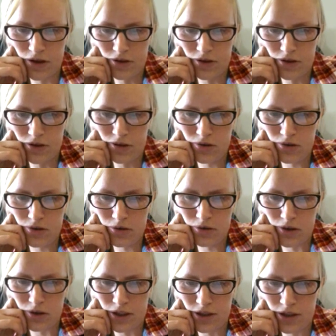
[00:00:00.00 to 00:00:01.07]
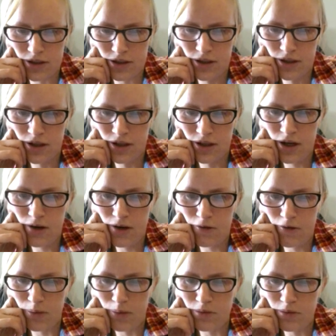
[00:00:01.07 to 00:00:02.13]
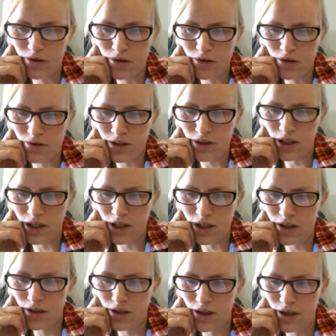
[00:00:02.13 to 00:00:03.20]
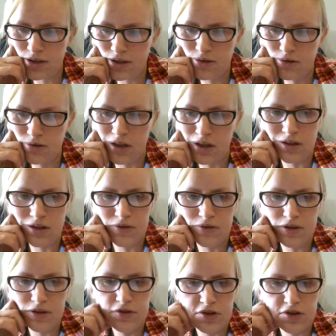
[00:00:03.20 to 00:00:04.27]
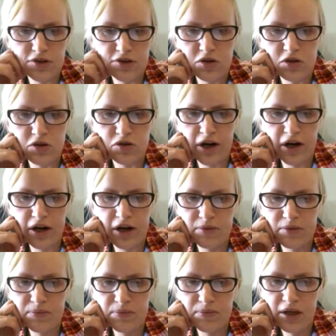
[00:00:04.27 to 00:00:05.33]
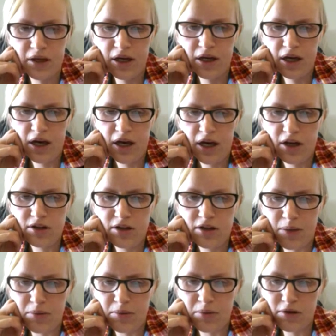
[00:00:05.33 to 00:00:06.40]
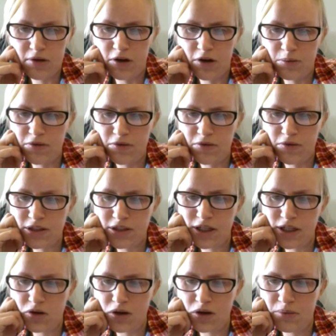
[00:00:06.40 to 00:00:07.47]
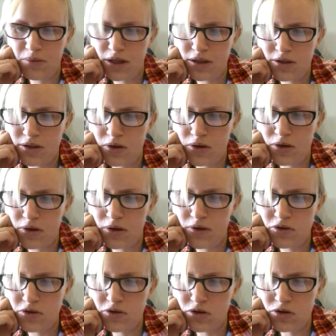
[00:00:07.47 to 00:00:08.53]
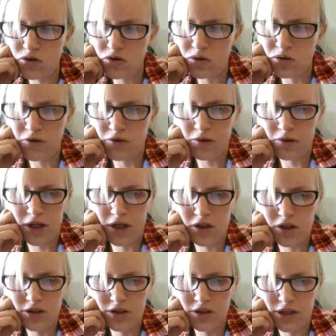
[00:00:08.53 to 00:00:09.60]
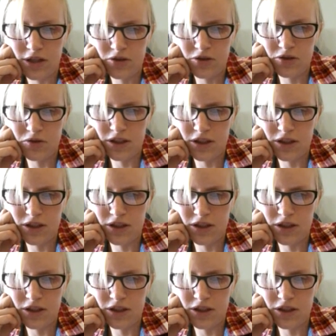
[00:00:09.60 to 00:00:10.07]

Newcrest Pharmaceuticals Inc. announced the results of its first human trial. a topical form of its skin ointment. A total of 224 patients diagnosed with skin